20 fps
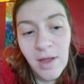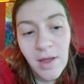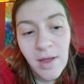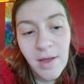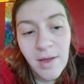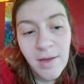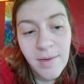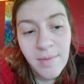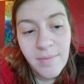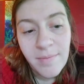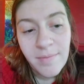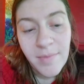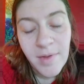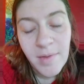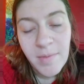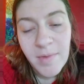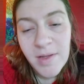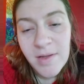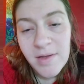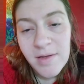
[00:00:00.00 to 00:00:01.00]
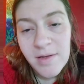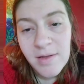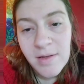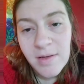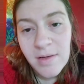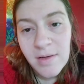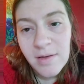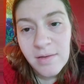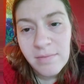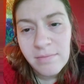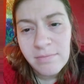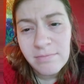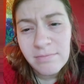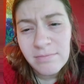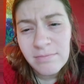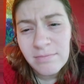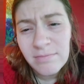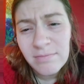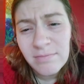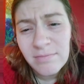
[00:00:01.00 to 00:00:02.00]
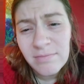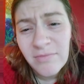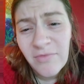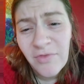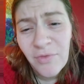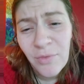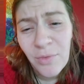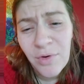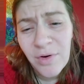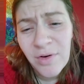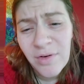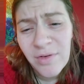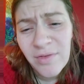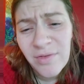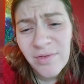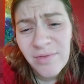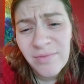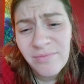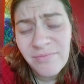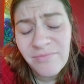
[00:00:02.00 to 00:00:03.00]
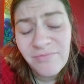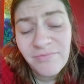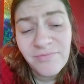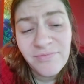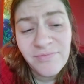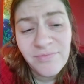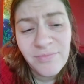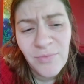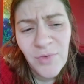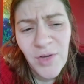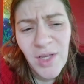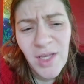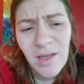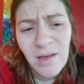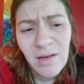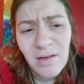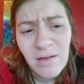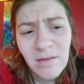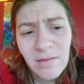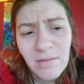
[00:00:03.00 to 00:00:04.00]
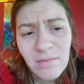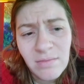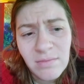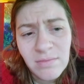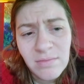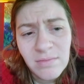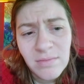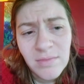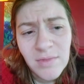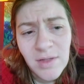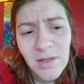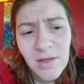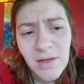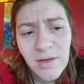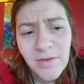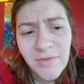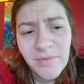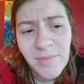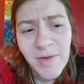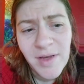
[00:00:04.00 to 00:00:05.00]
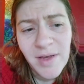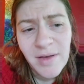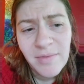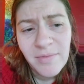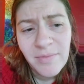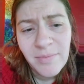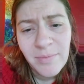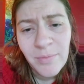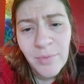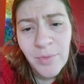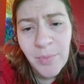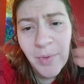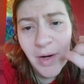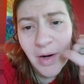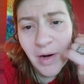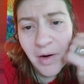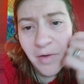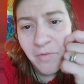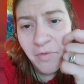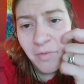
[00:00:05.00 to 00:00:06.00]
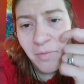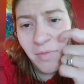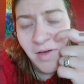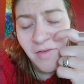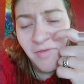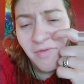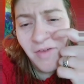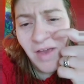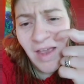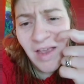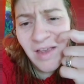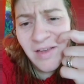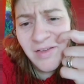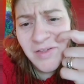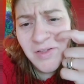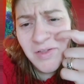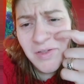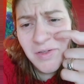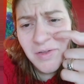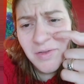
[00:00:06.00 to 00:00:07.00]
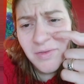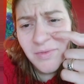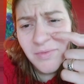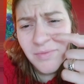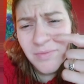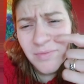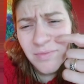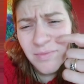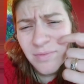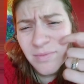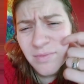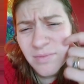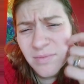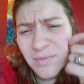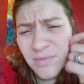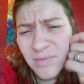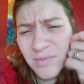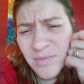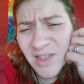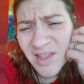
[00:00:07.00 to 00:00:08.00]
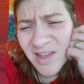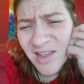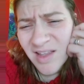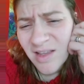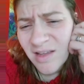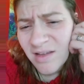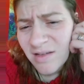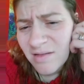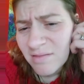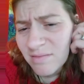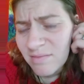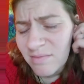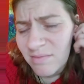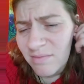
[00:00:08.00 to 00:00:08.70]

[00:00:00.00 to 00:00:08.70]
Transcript: I'm into the 4th week of my preparing for my fast, I think.